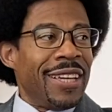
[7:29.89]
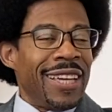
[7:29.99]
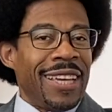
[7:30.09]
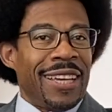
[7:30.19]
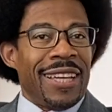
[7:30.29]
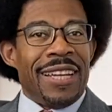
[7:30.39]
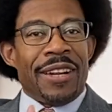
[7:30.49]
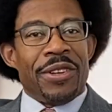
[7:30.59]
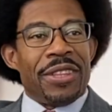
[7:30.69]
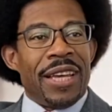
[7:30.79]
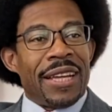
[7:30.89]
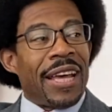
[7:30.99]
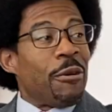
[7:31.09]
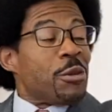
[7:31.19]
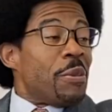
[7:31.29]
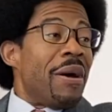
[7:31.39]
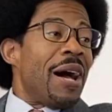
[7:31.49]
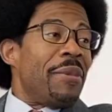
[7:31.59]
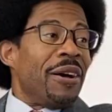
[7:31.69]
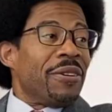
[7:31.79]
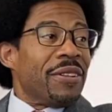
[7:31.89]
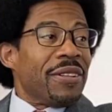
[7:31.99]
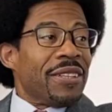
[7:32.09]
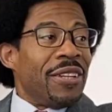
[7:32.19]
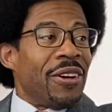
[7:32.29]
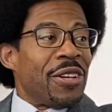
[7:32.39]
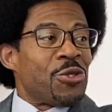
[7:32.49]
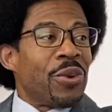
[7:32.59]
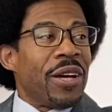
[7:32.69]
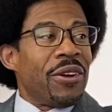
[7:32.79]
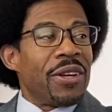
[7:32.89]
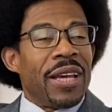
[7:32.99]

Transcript: and, and everything, and that helps mom out, you know, as well.